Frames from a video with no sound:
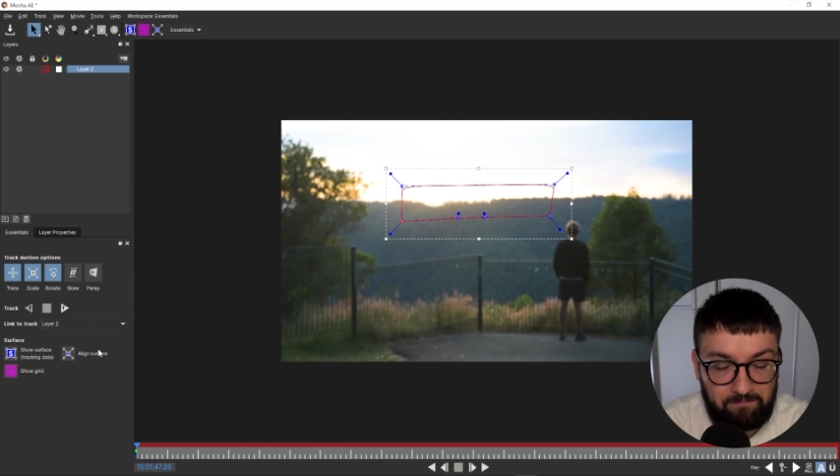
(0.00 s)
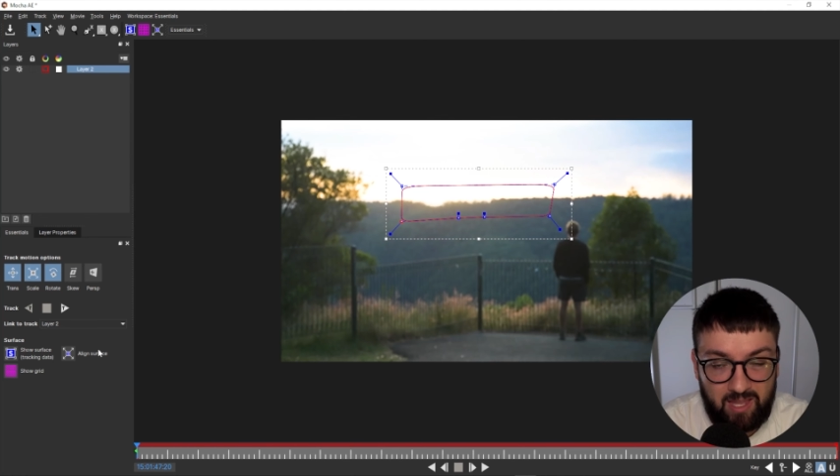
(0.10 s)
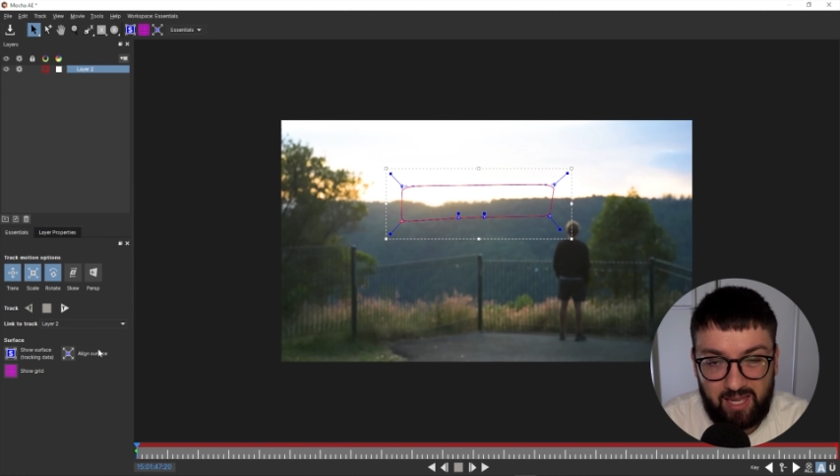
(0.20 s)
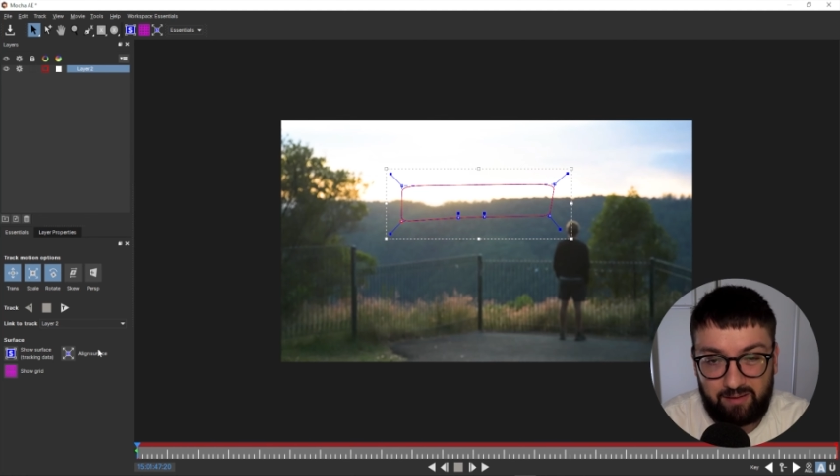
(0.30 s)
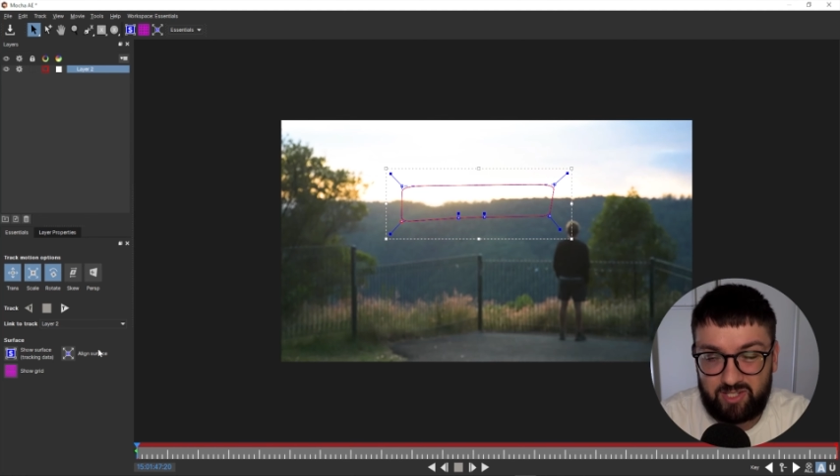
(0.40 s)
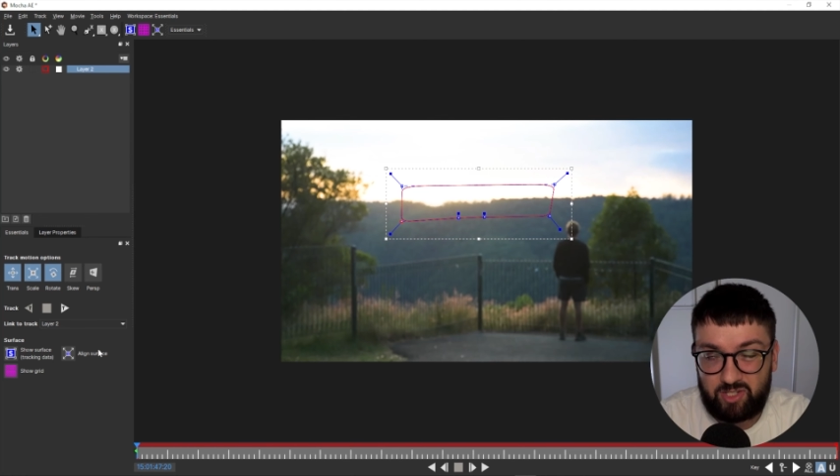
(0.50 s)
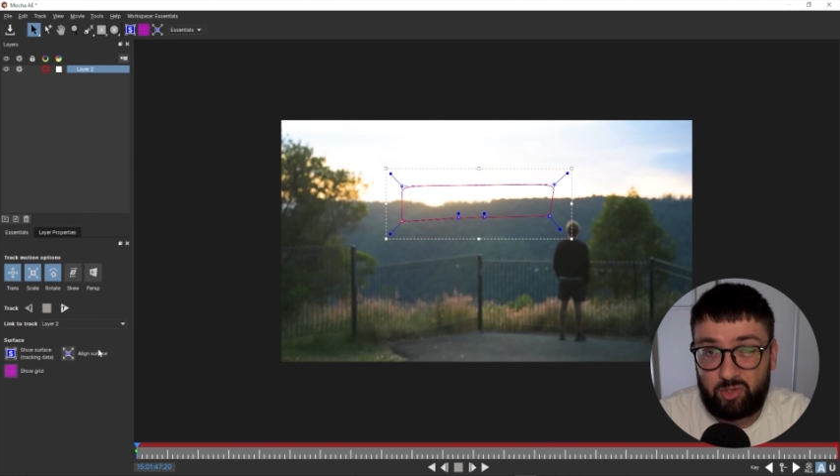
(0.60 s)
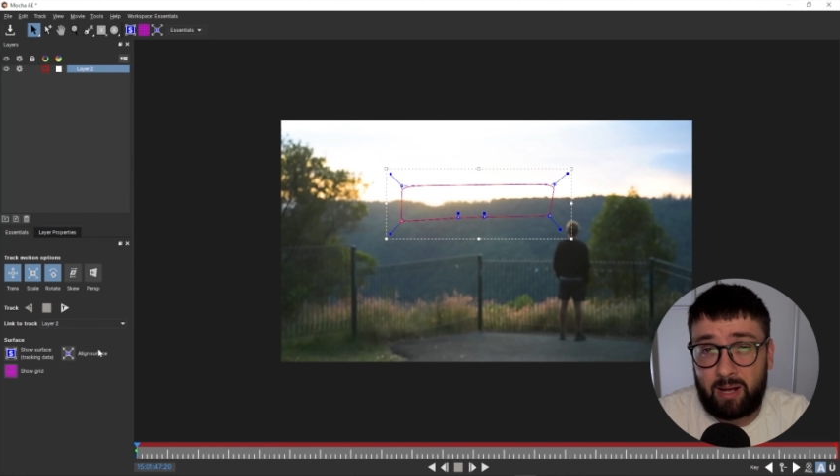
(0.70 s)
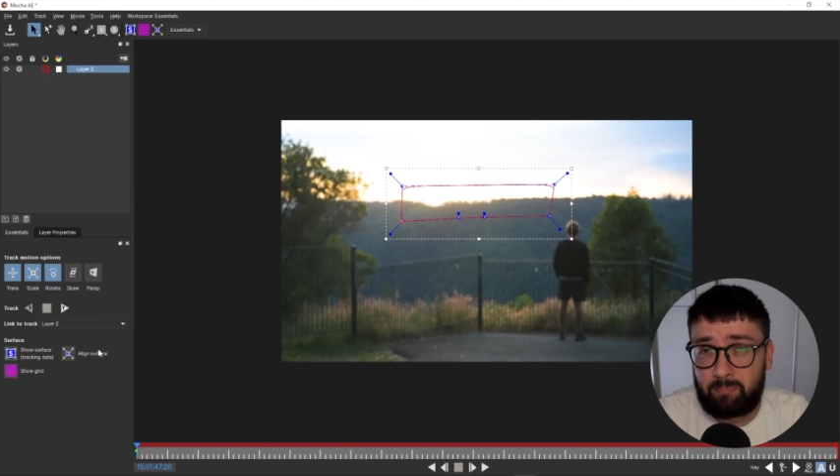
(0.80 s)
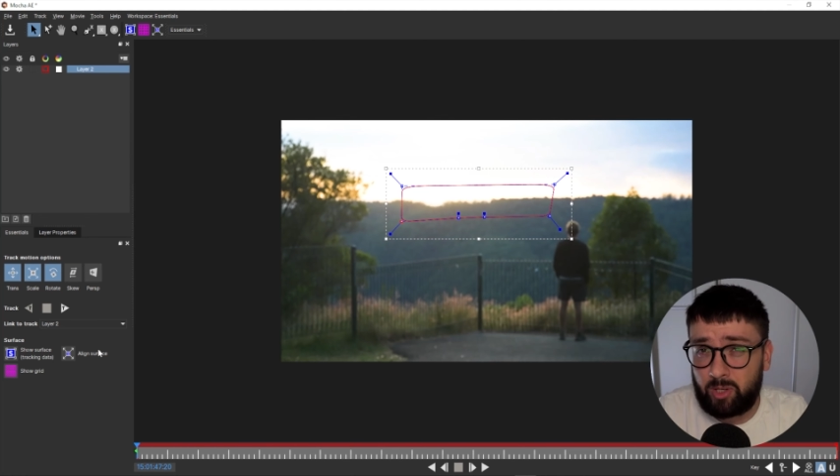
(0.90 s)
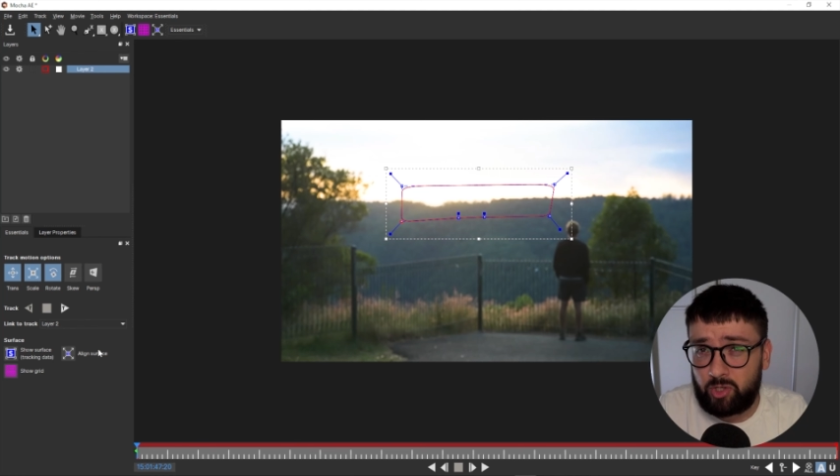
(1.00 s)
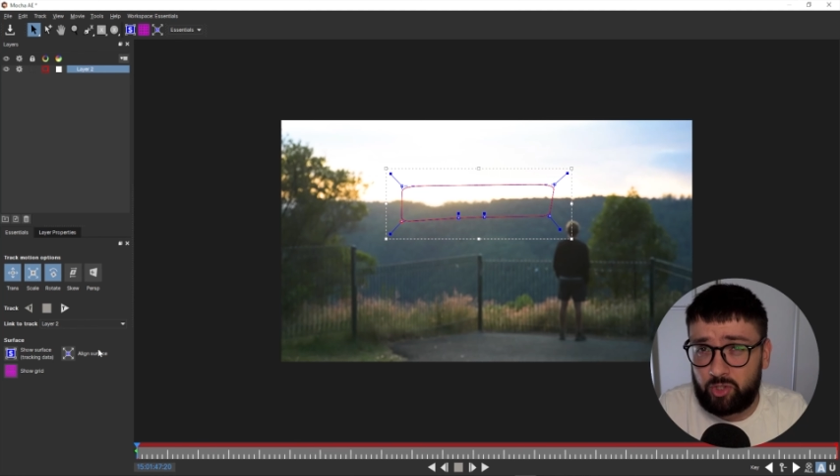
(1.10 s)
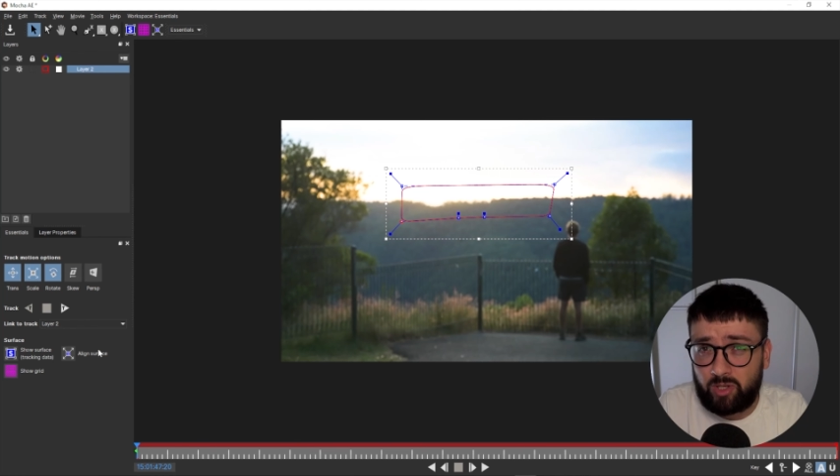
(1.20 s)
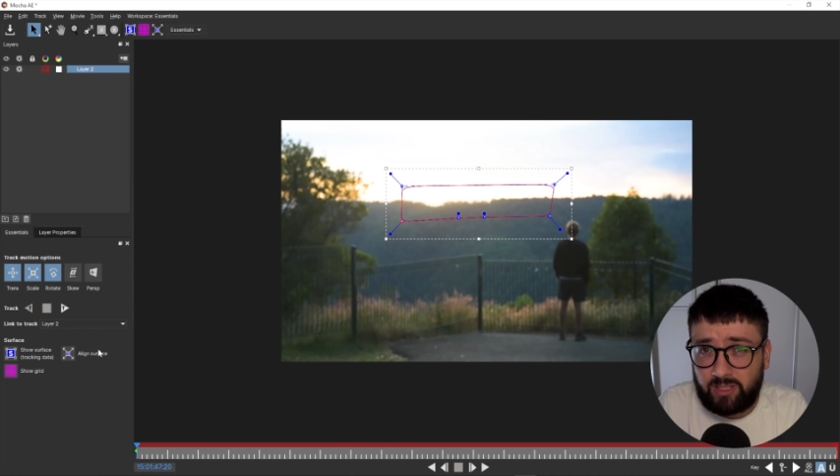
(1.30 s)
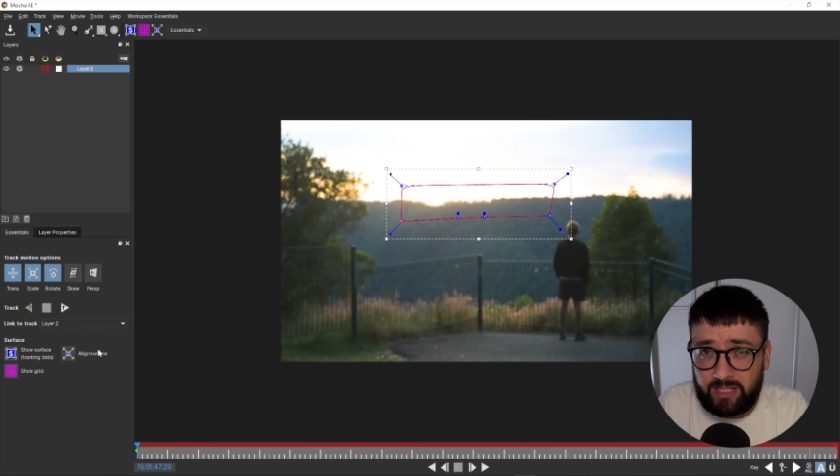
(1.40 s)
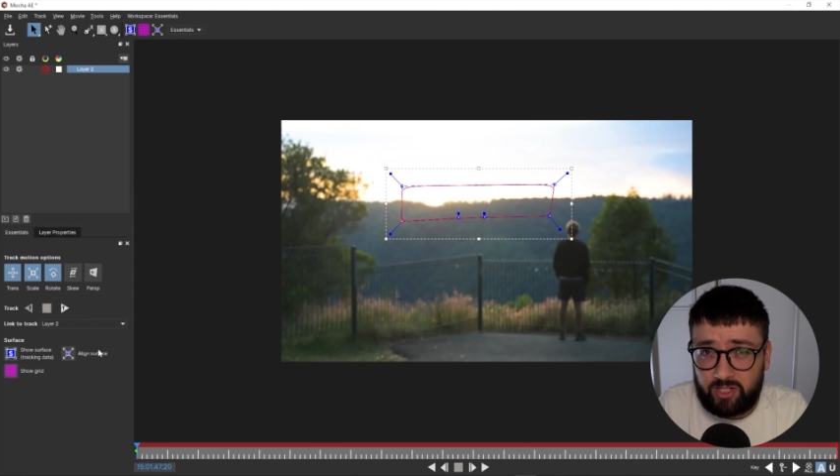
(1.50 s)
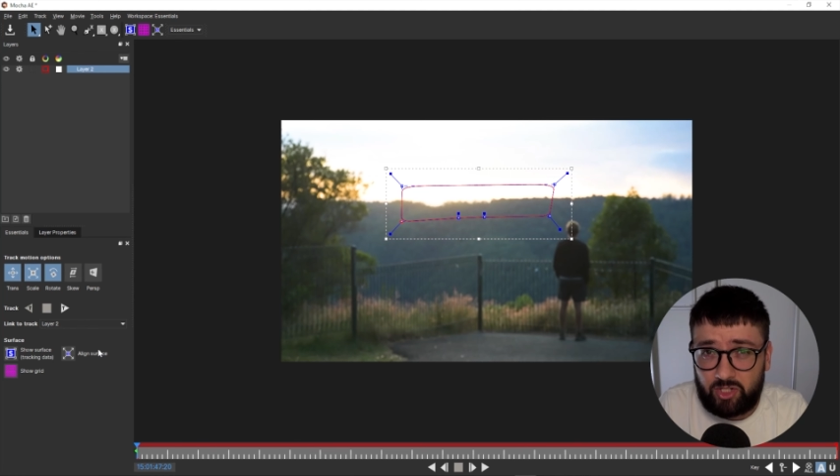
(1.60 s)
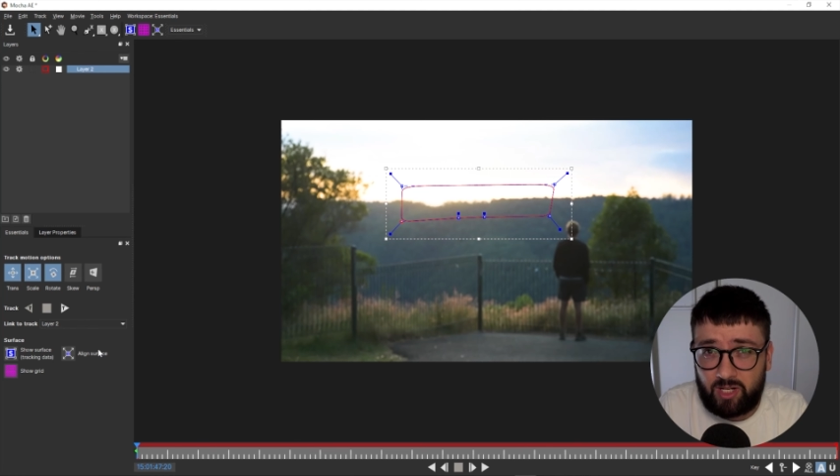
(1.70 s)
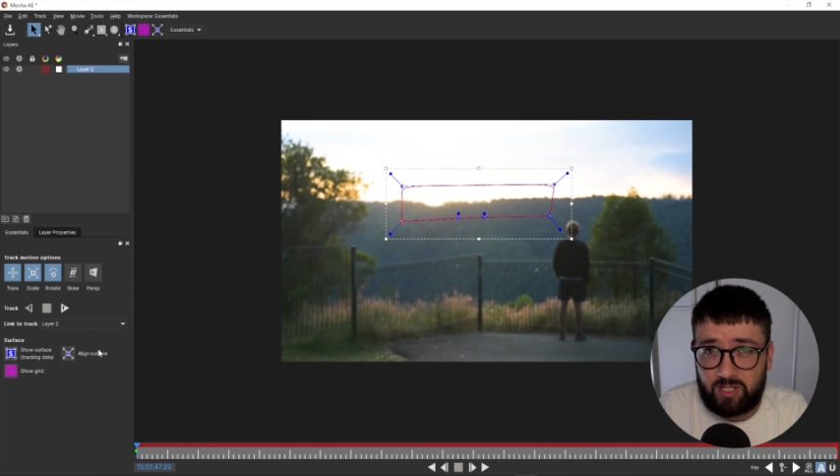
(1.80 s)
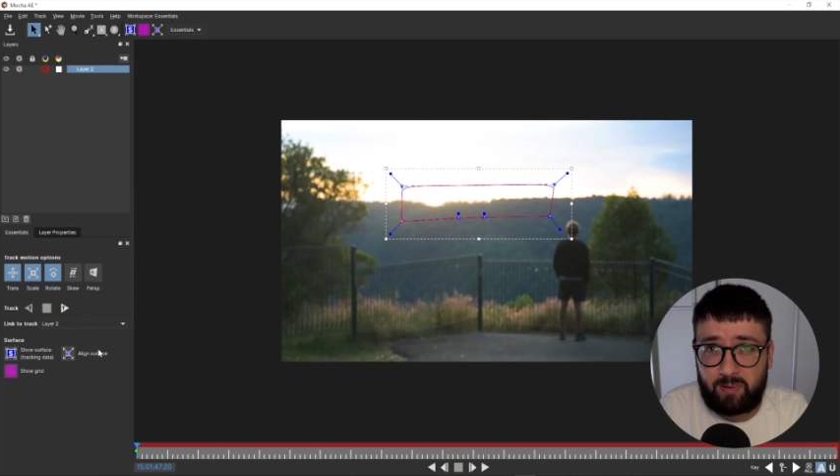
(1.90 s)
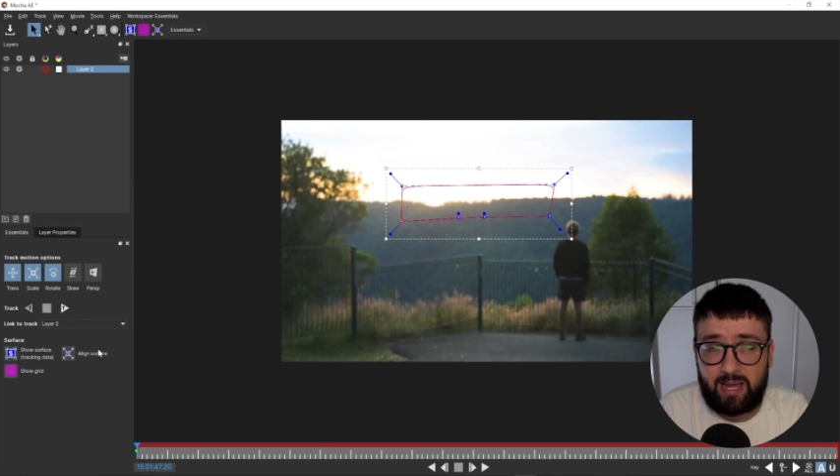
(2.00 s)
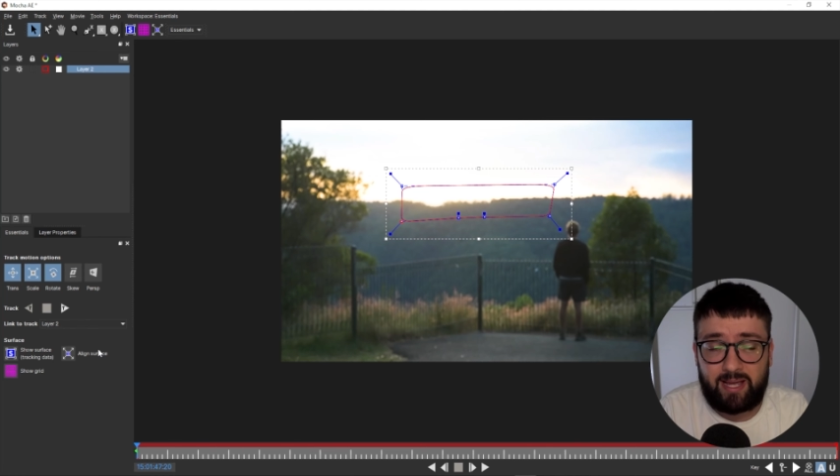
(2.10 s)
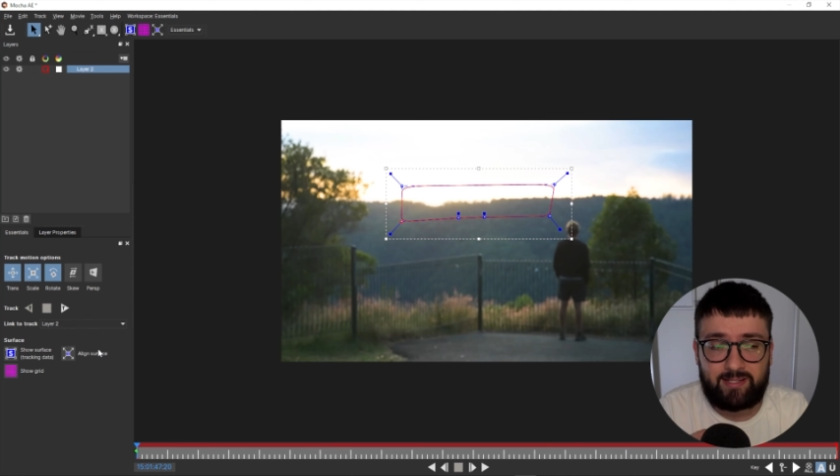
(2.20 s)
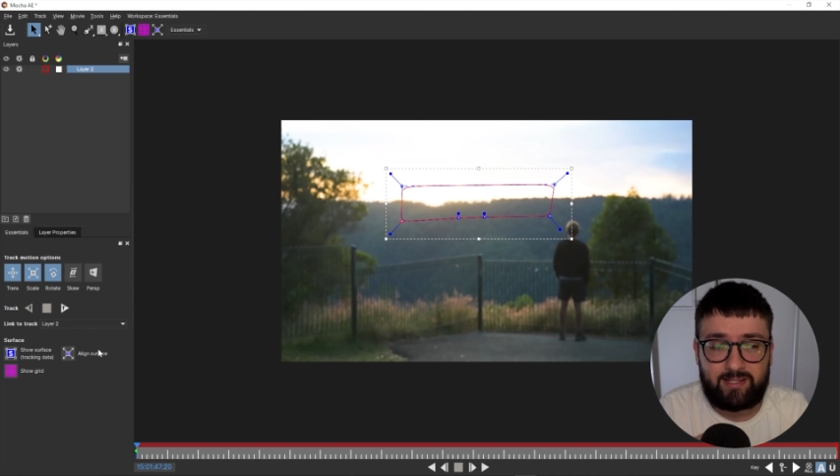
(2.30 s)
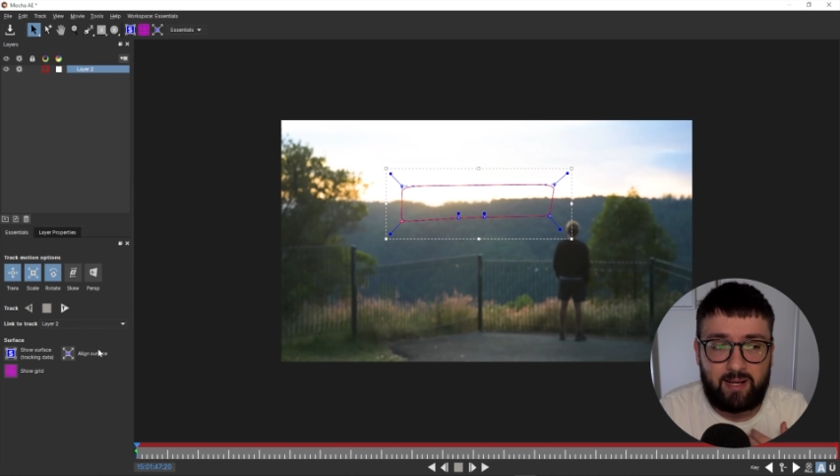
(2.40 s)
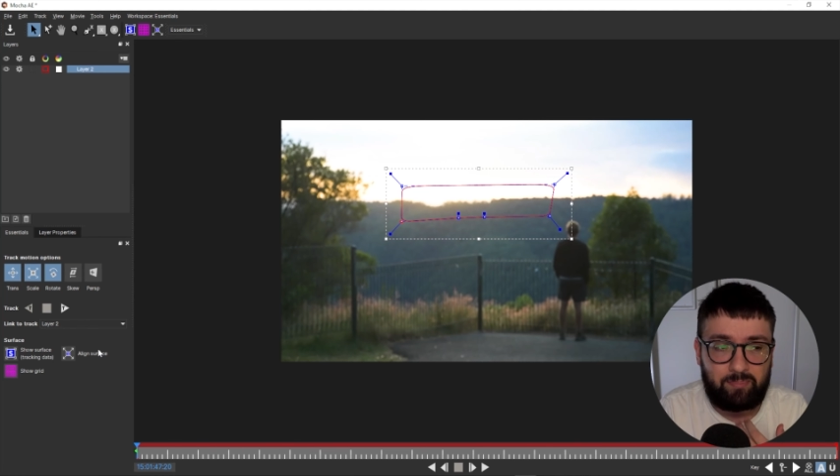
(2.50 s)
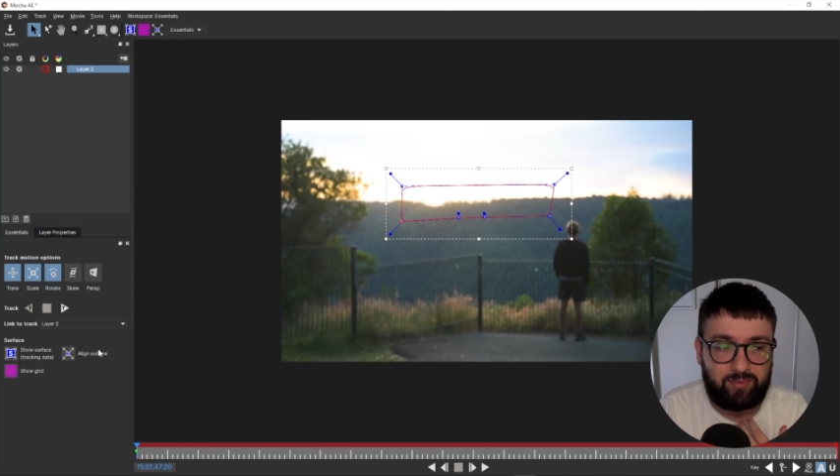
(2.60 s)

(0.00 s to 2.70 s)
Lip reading: If it's a tripod shot and it just pans up,